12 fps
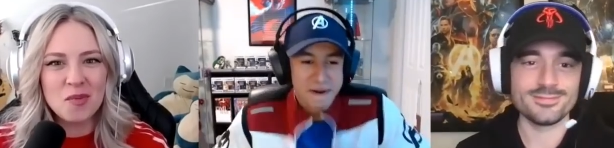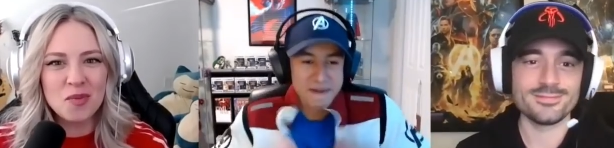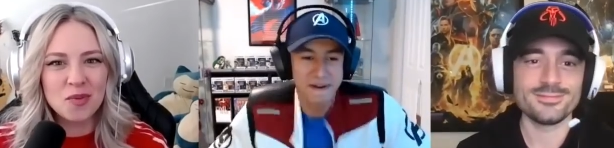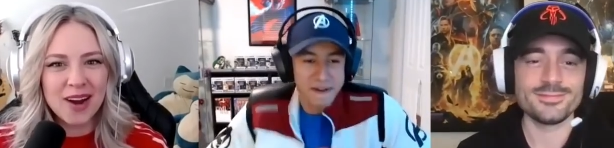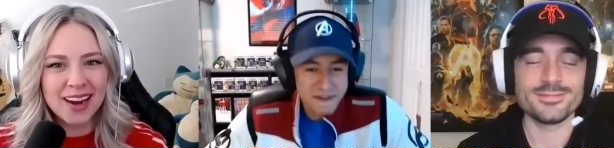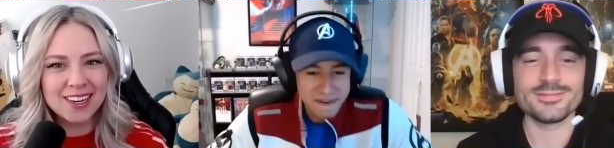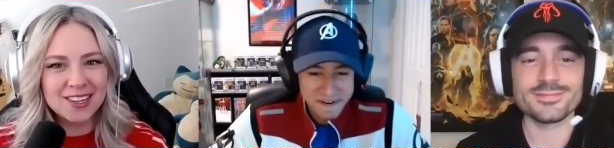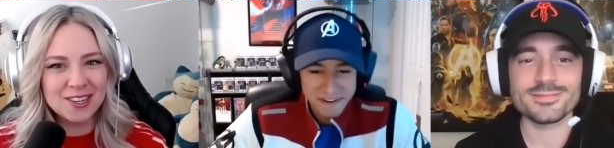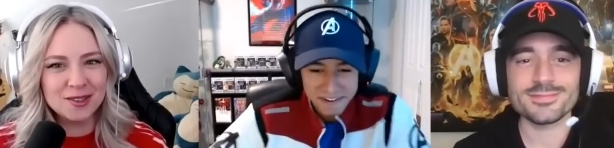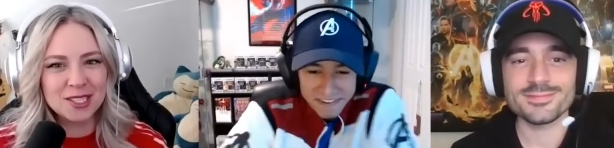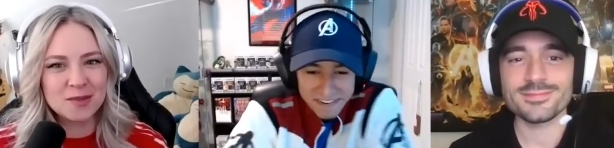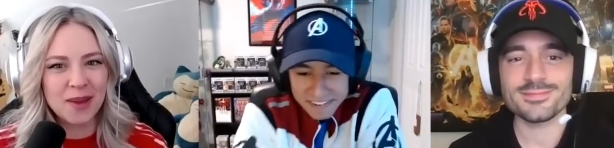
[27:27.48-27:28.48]
Speaker 1: brand
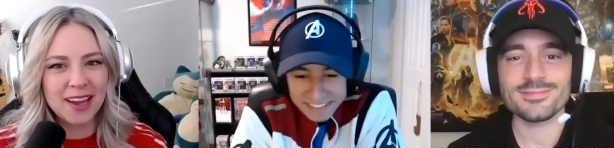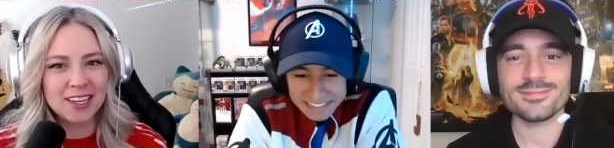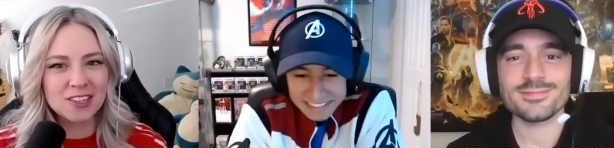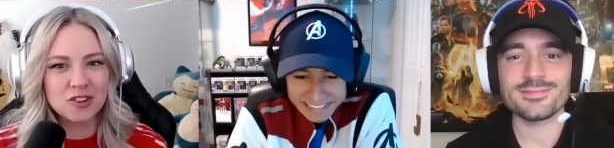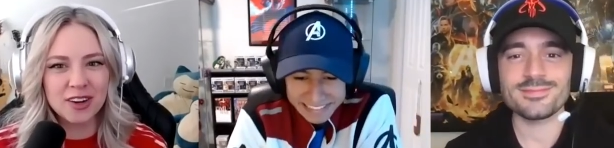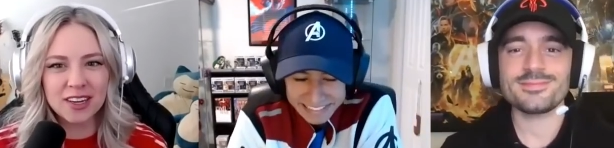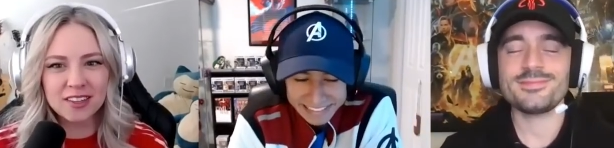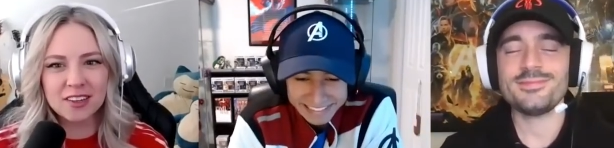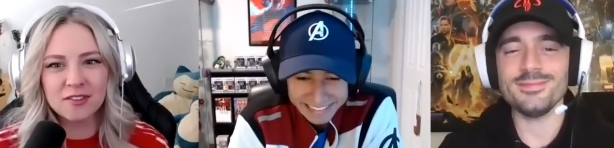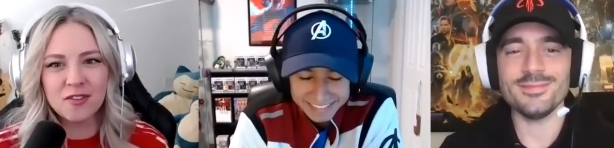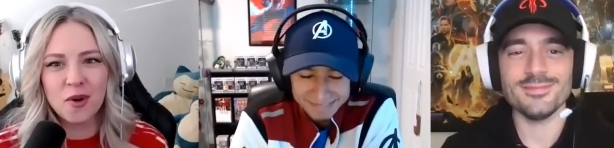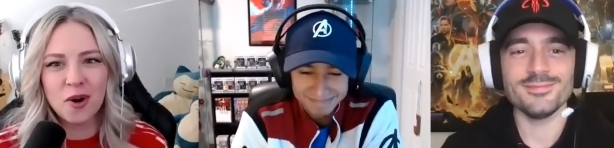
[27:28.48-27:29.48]
new spanking
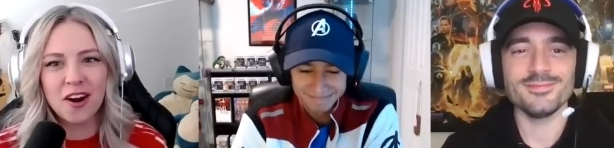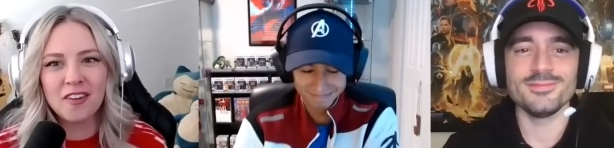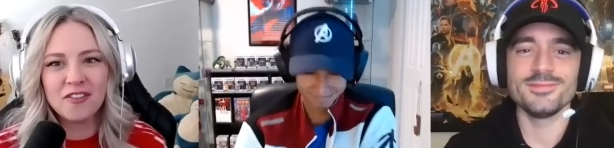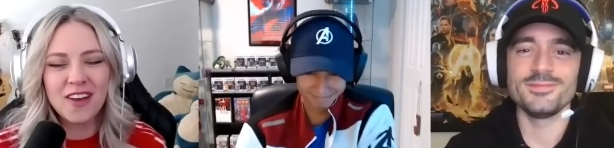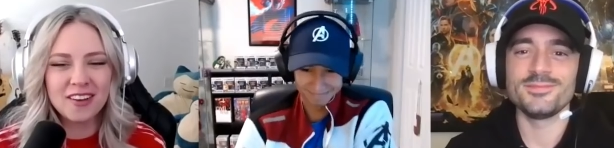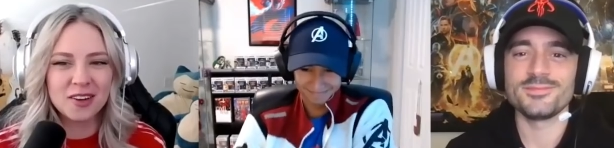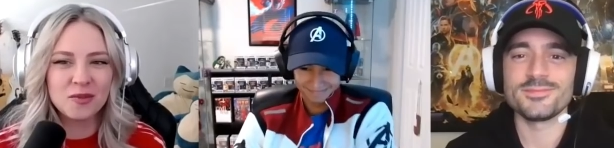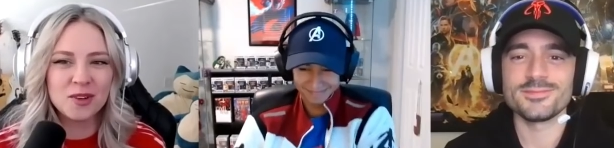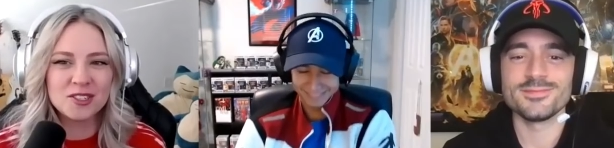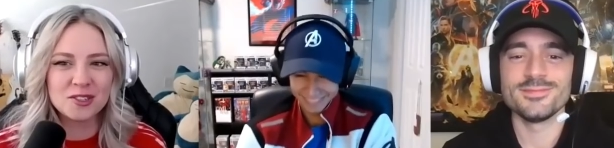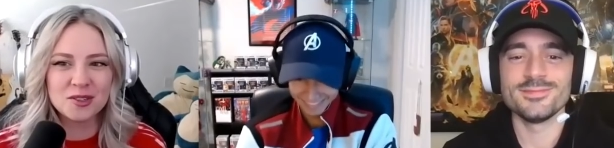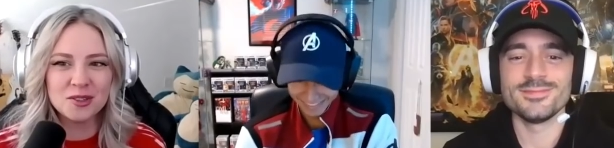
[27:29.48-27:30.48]
trailer for Falcon
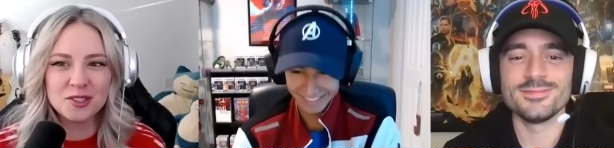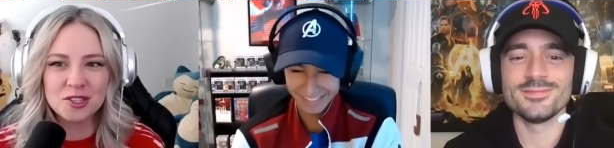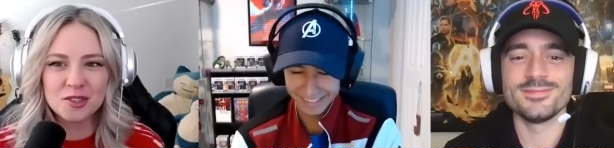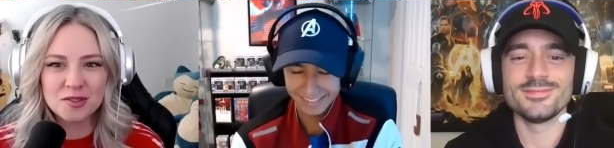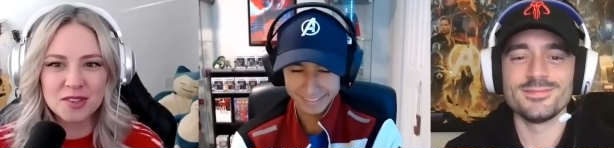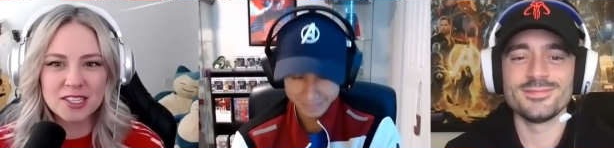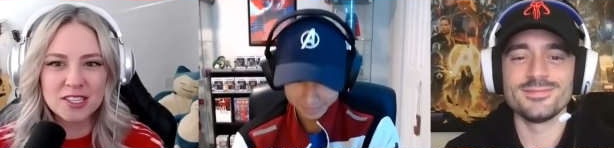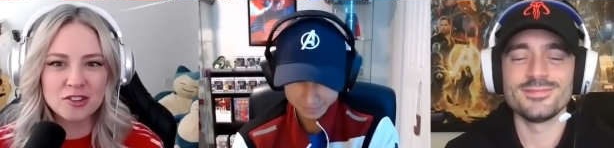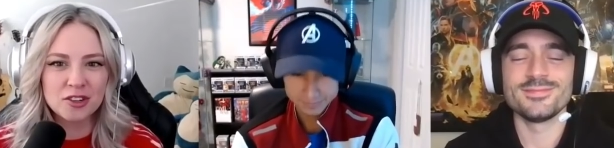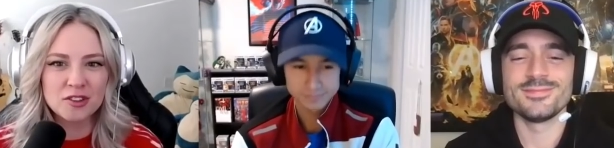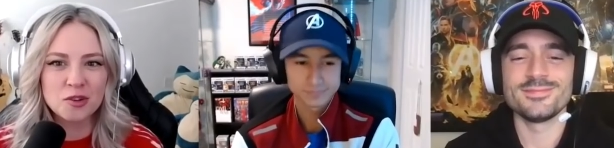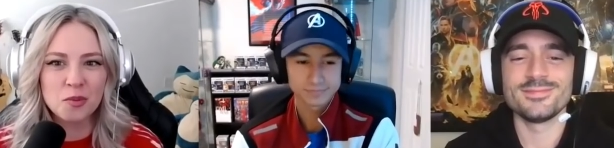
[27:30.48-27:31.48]
Winter Soldiers released
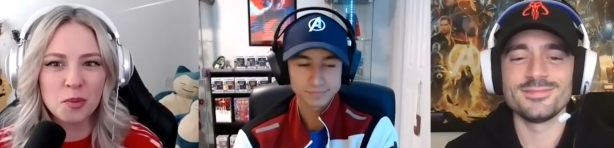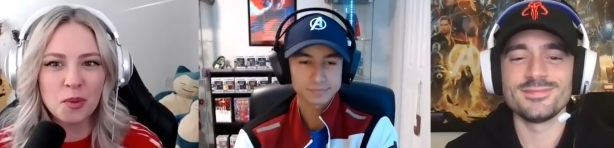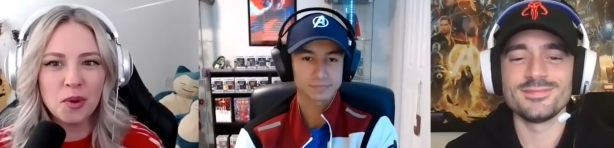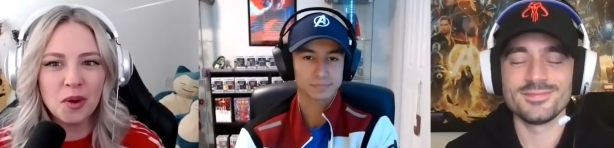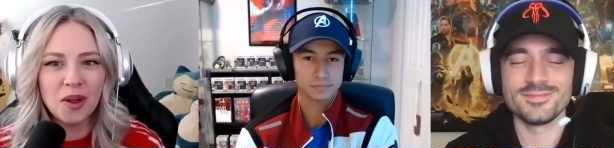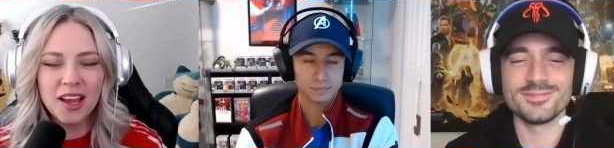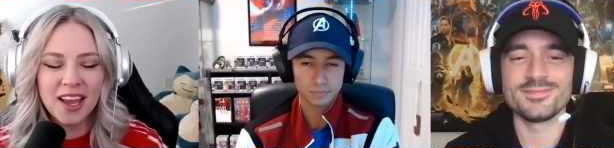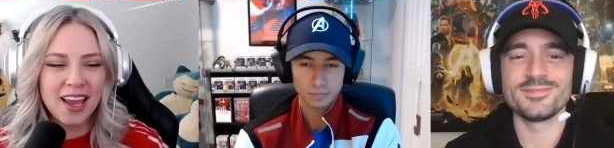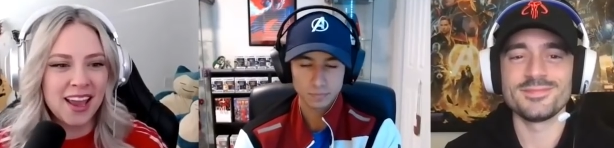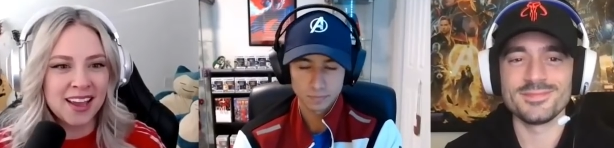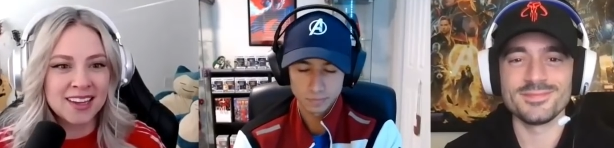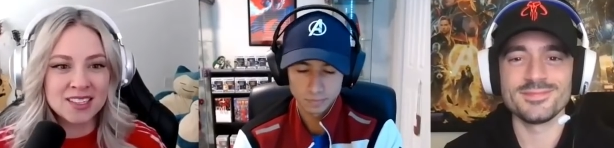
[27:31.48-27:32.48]
during the Super Bowl.
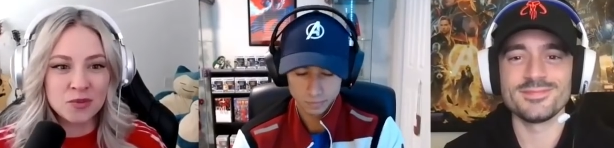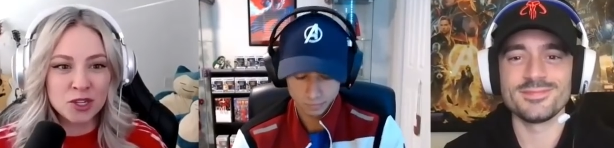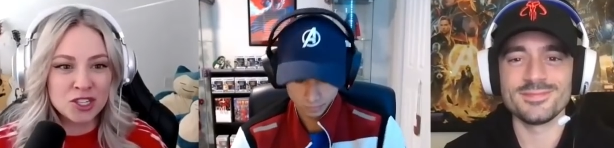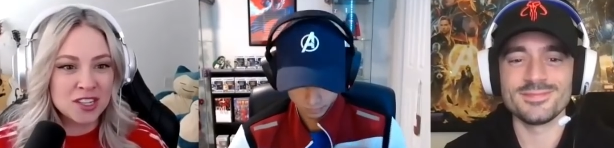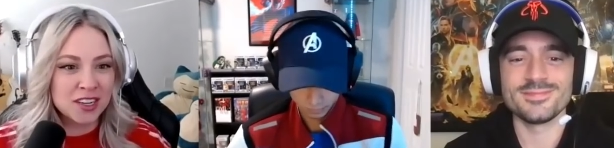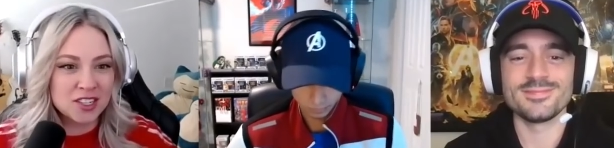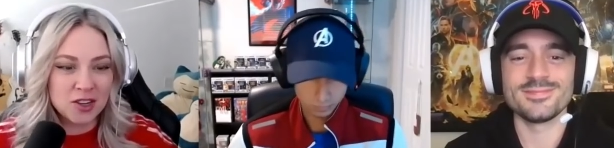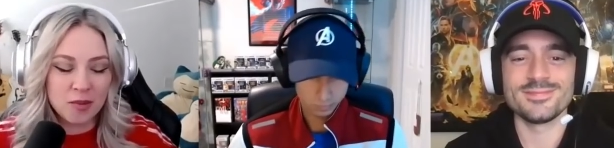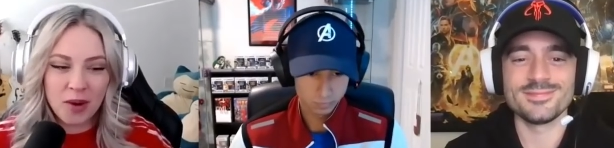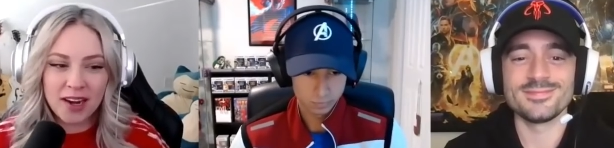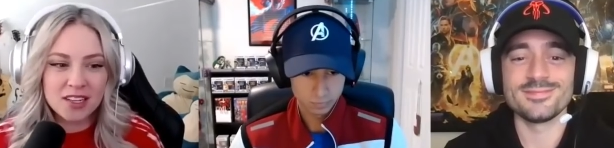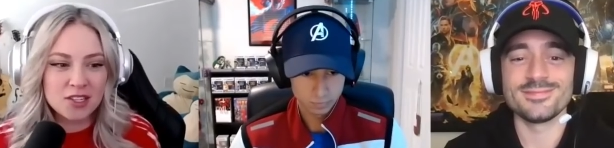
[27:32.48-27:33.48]
And we're just going to jump
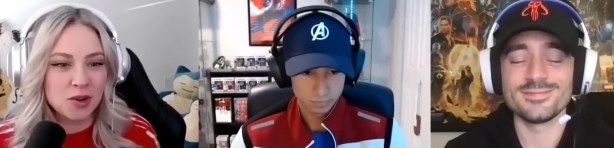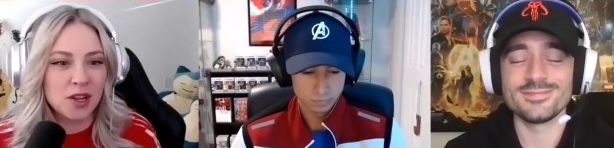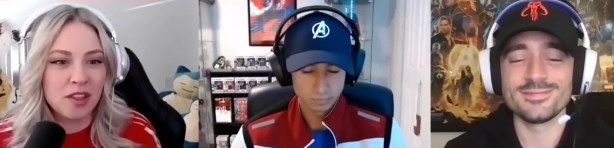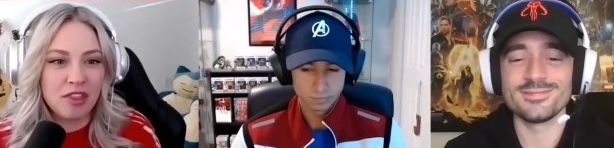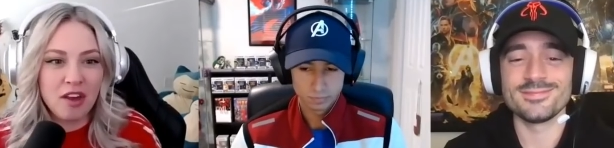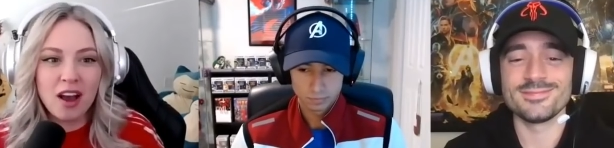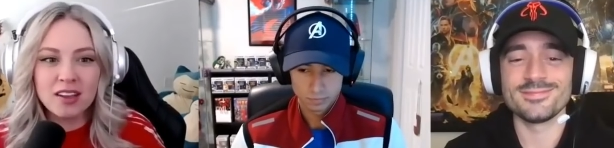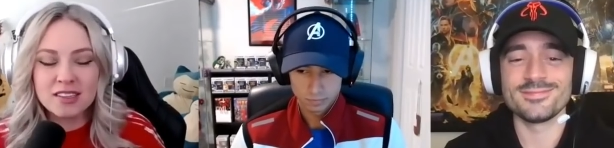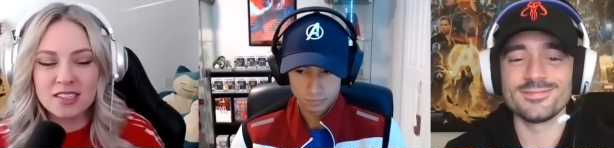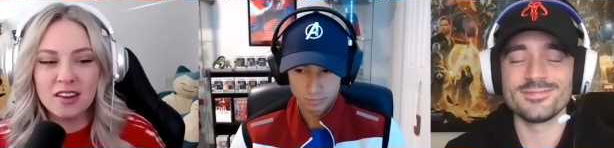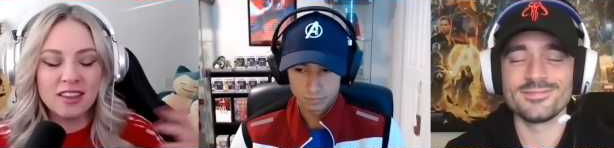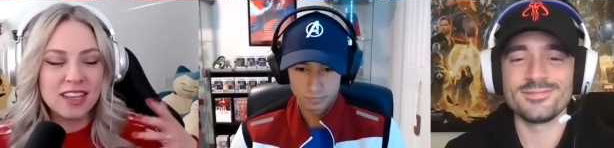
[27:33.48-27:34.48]
right into it. Thoughts on